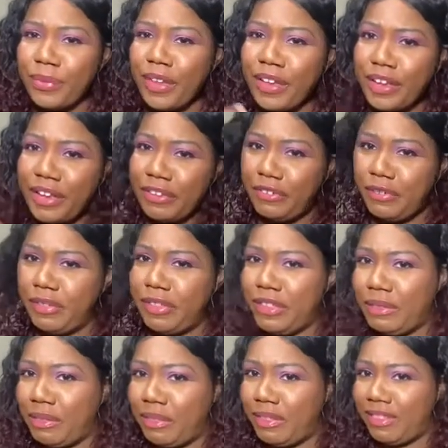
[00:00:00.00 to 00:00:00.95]
get you
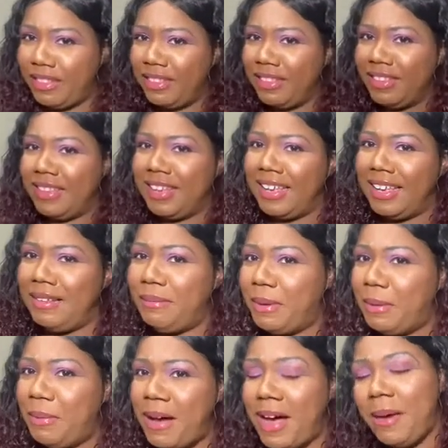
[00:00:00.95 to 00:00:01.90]
this and be
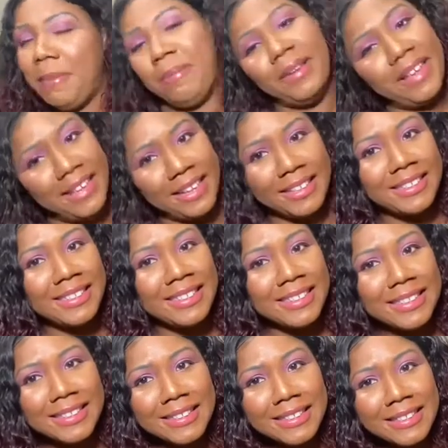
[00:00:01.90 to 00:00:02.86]
popping.
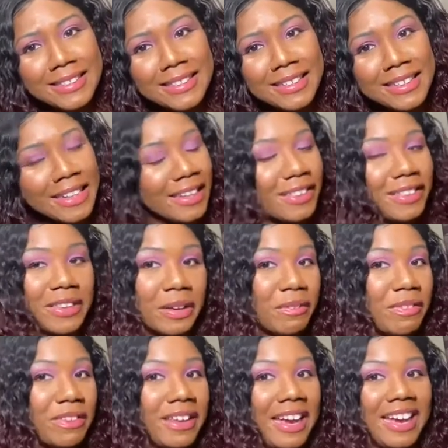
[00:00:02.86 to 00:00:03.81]
Don't
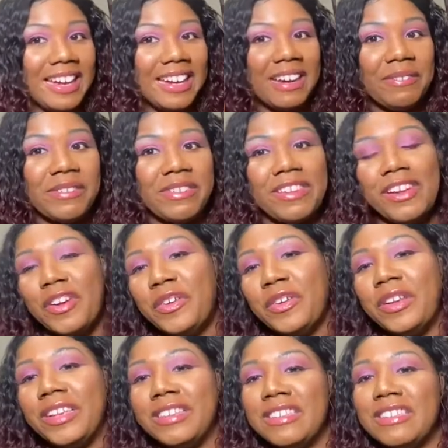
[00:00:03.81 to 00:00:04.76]
say I never tell you
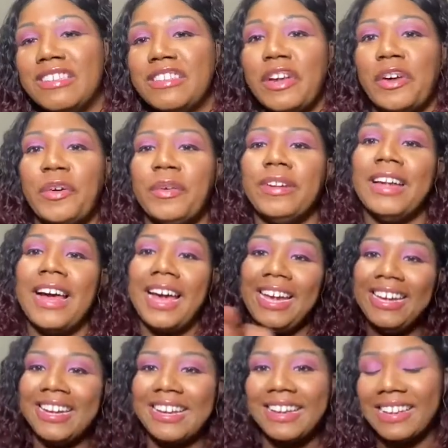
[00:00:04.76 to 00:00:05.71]
nothing. So
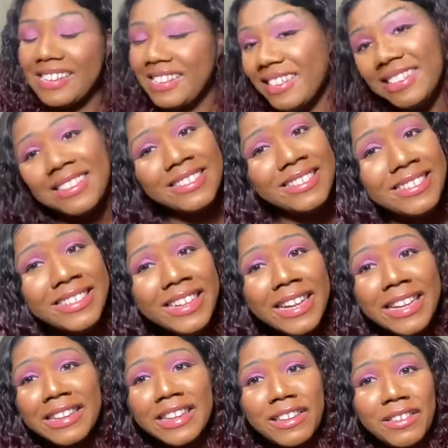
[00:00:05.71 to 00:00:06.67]
like
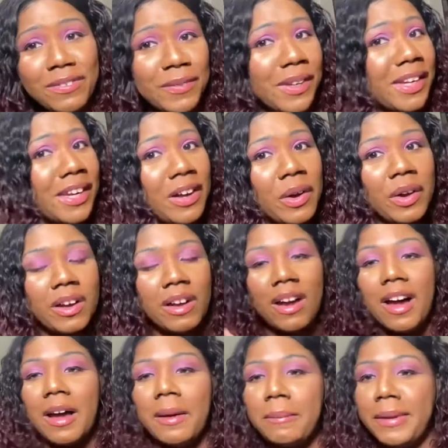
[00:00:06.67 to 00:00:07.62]
this video,
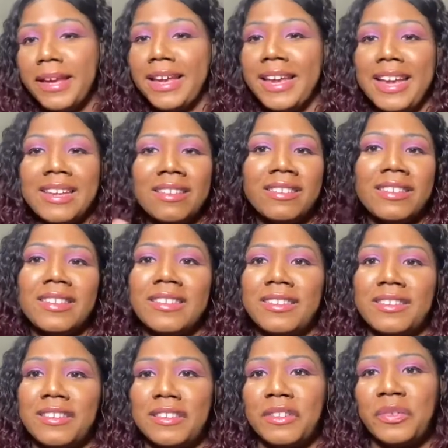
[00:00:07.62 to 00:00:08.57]
comment, and
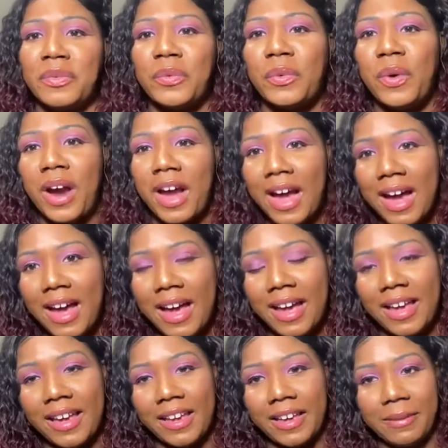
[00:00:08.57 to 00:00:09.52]

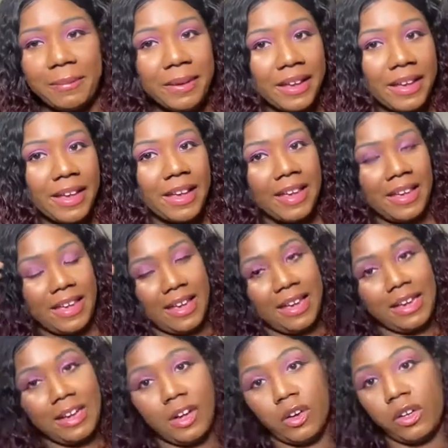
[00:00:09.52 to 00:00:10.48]
subscribe,
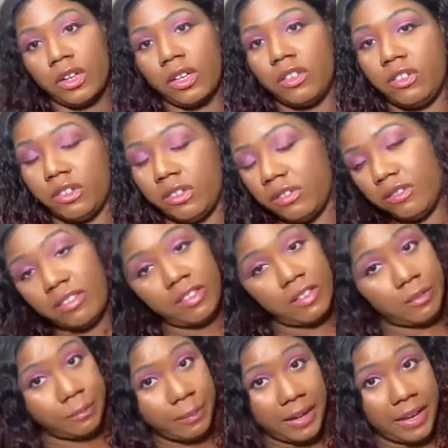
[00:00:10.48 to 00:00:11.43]
and go get you
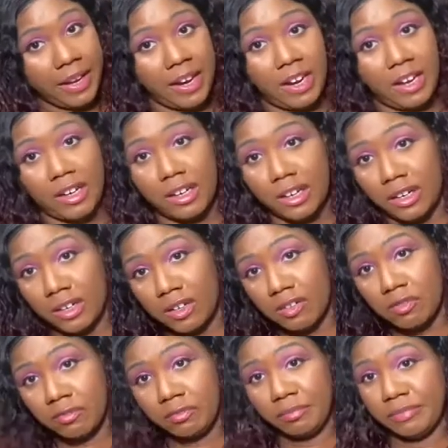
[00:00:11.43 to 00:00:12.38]
some hair,
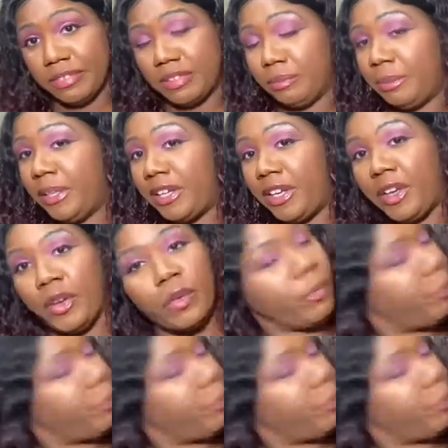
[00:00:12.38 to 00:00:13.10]
girl, and be cute.